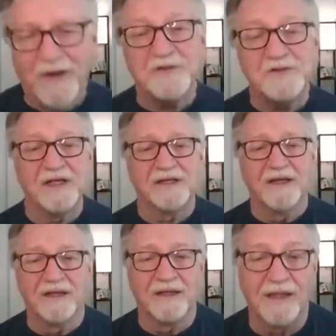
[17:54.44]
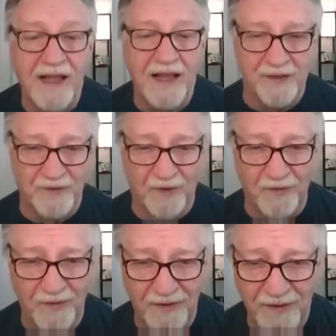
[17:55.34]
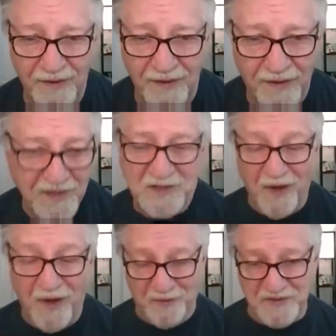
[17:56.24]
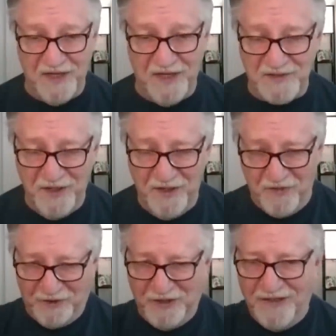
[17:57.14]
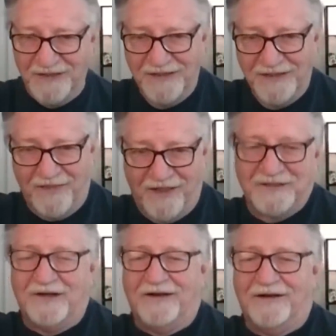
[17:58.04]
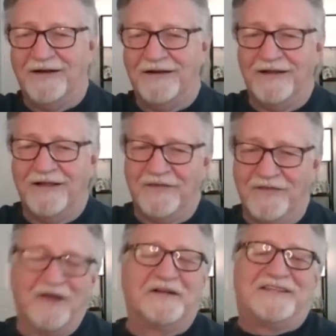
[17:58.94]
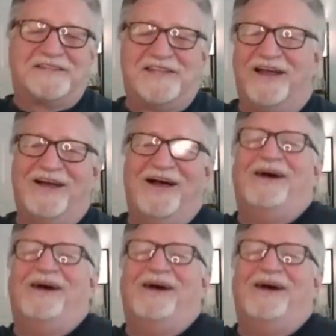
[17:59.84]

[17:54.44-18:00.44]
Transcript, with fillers: Lion-O? He's the one who says, Thunder, Thunder, Thundercats. Oh.